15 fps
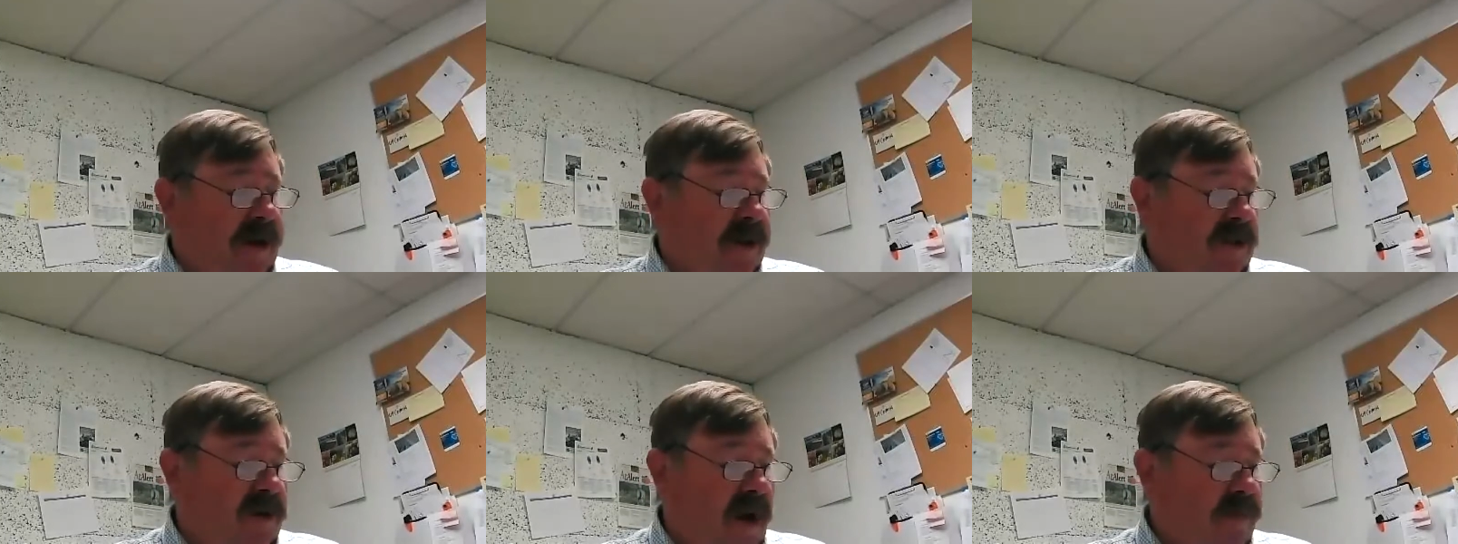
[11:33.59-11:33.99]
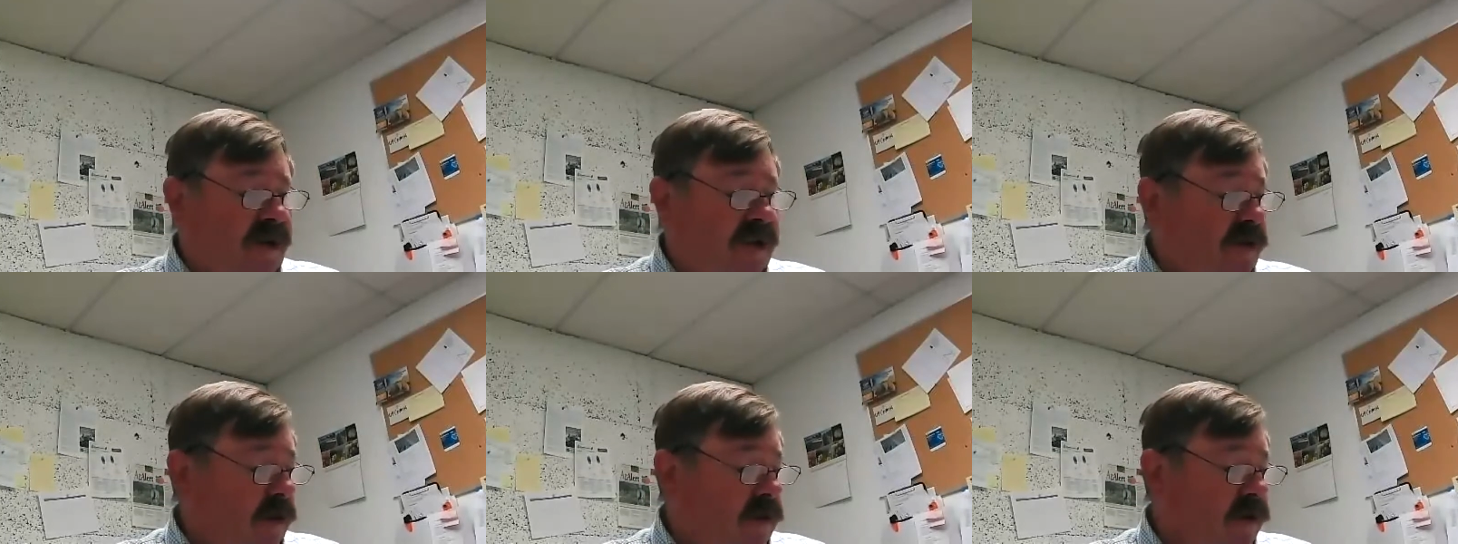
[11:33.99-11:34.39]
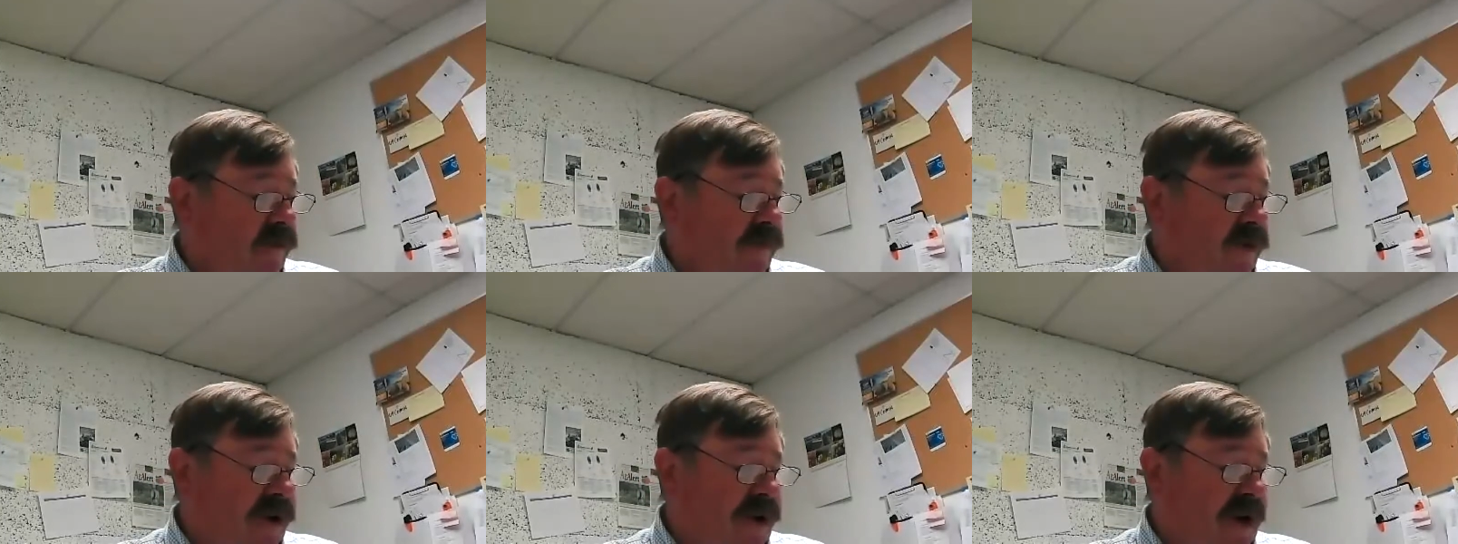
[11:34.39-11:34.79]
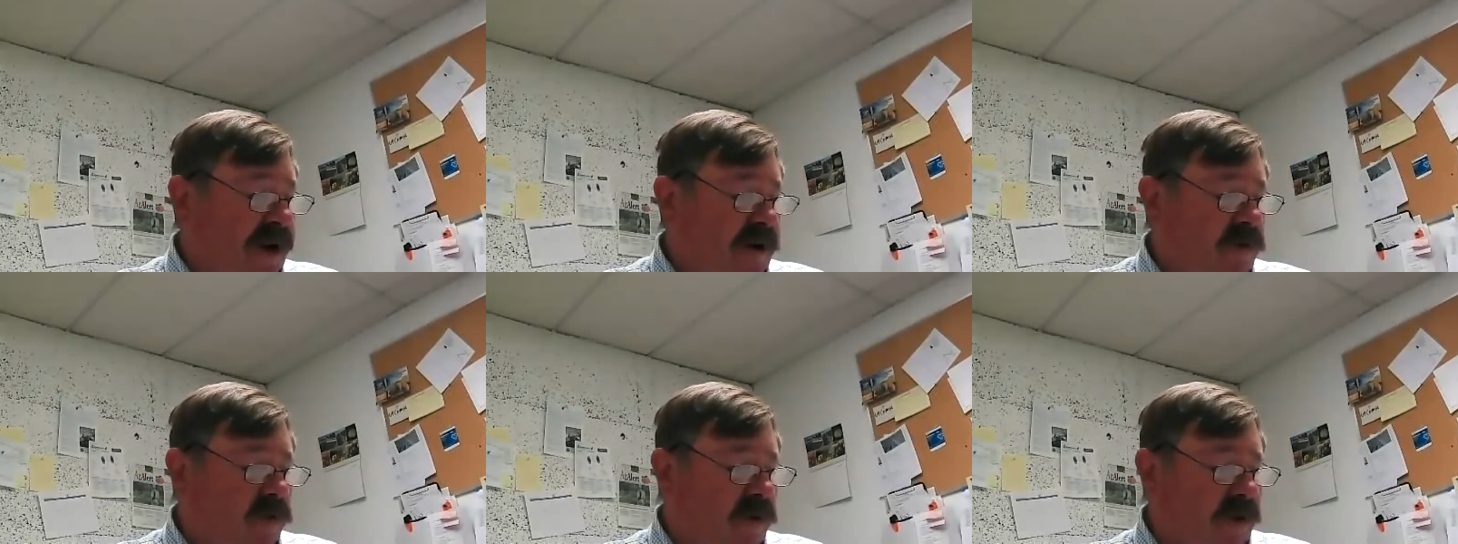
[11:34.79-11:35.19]
It's time to start over
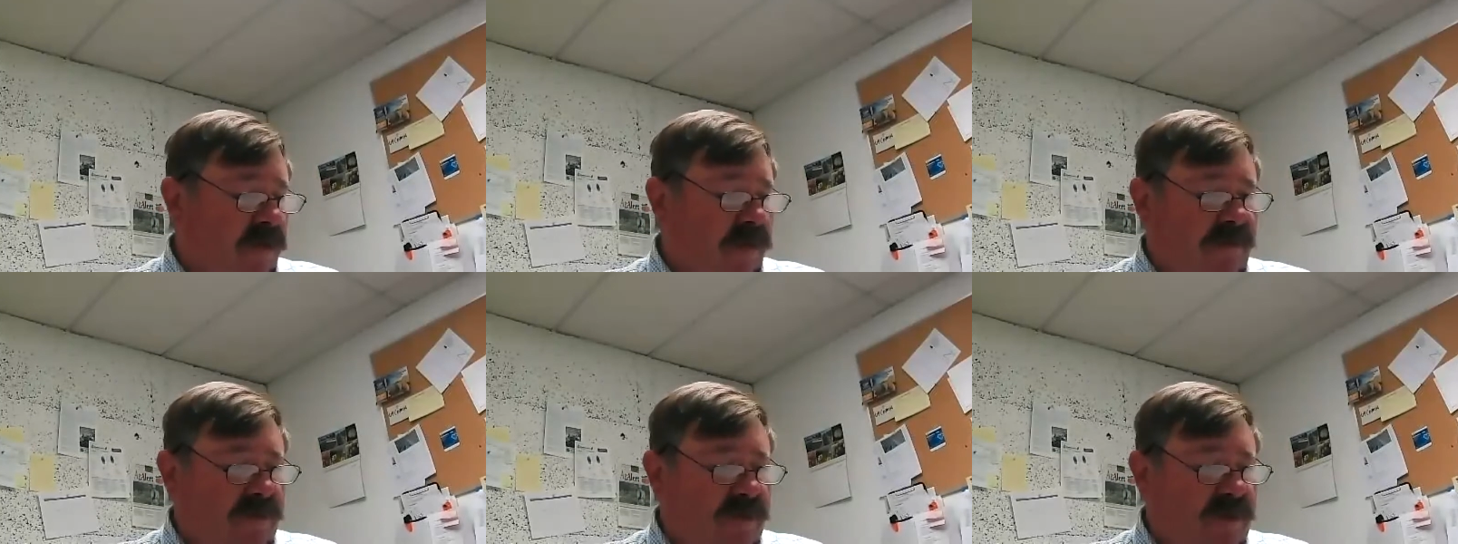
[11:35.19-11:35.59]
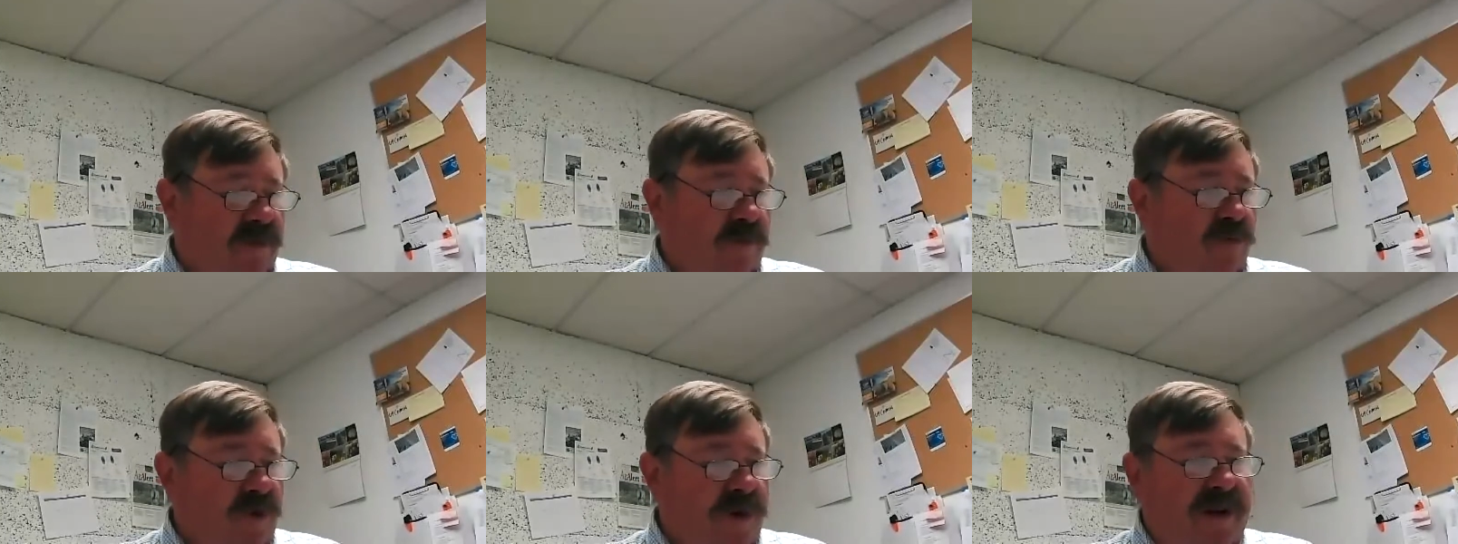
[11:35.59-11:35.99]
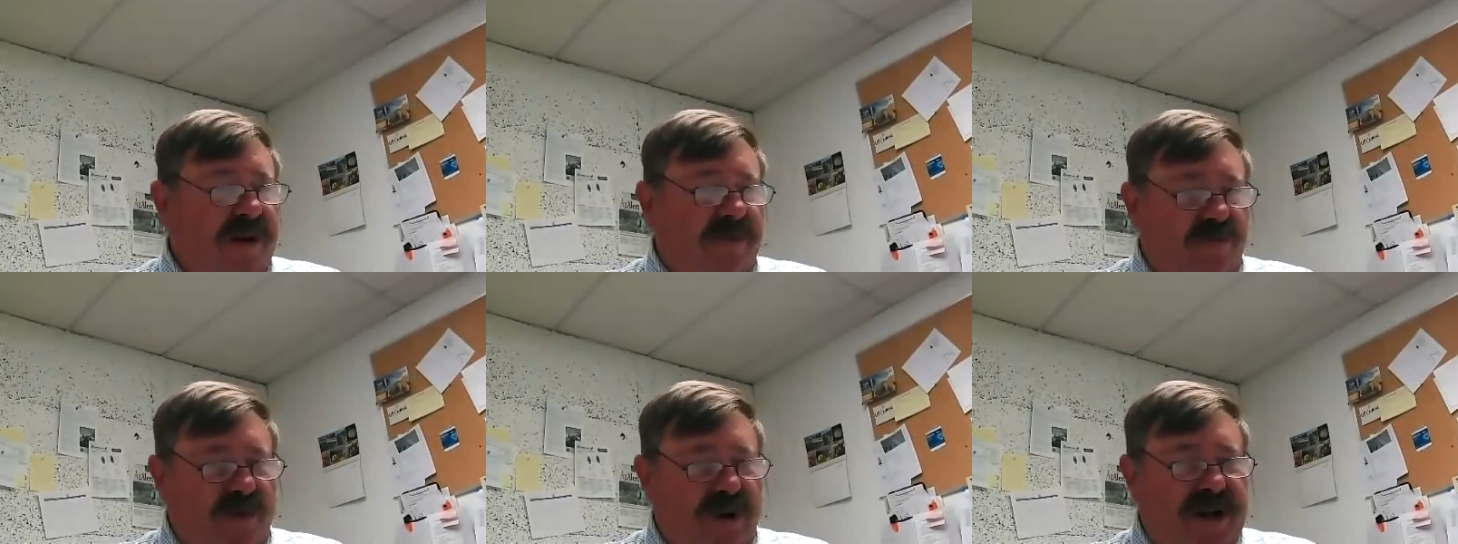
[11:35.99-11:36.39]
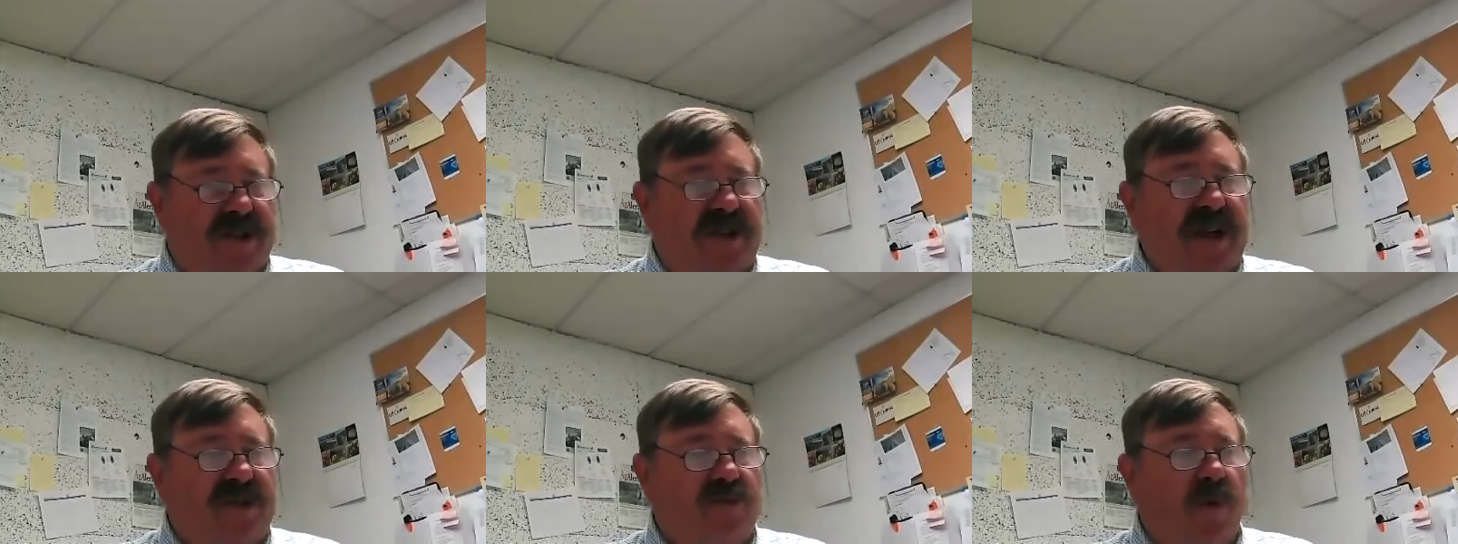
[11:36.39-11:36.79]
again, or
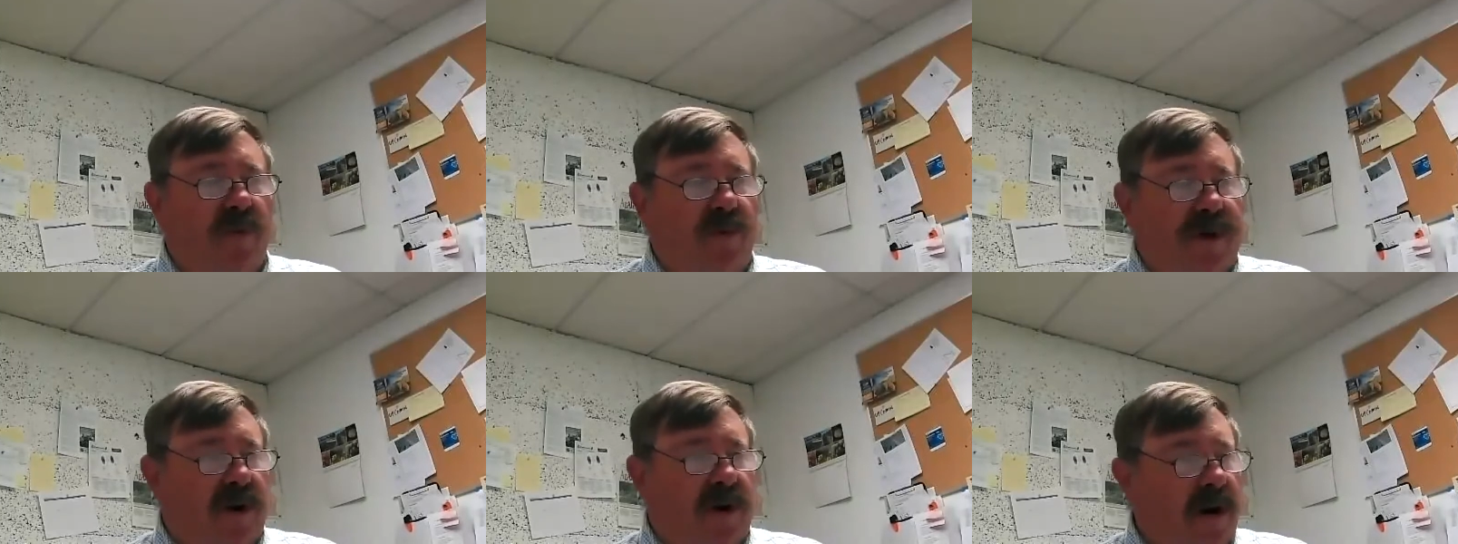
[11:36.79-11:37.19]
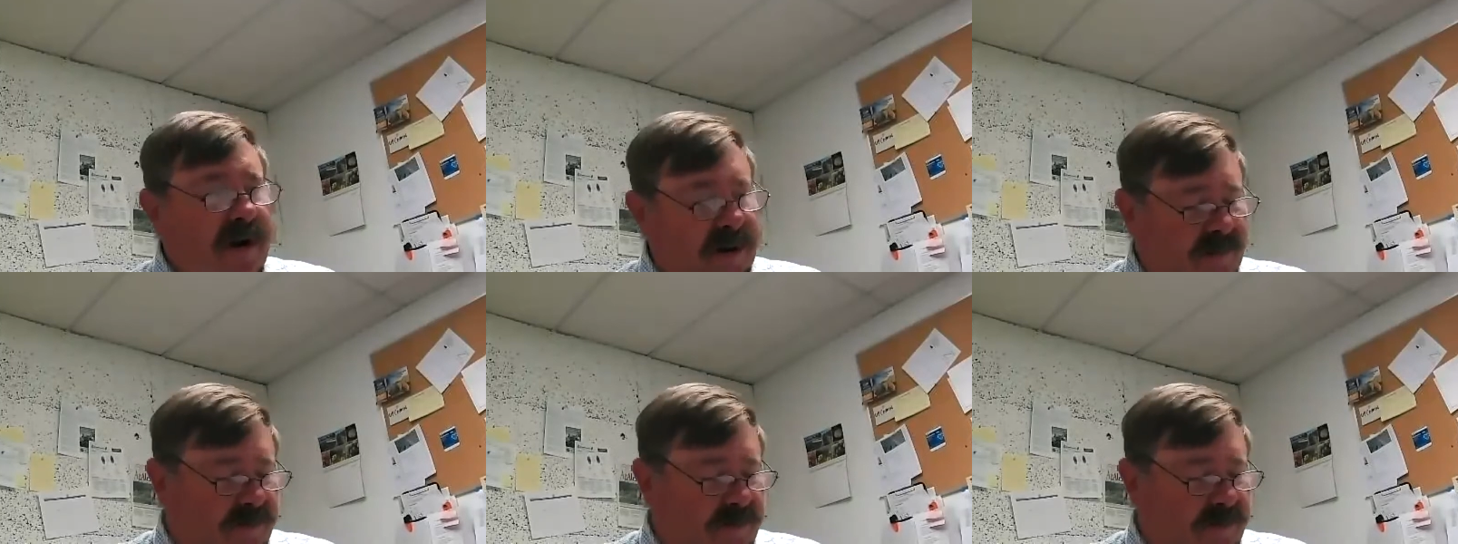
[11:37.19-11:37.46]
reassess what went on, and